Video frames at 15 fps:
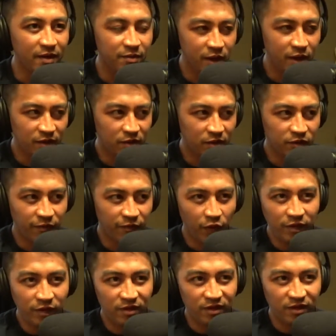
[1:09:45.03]
It's because our
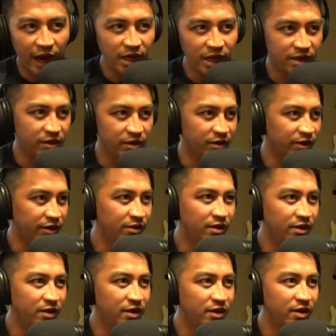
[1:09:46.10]
voice is tiny here, dude.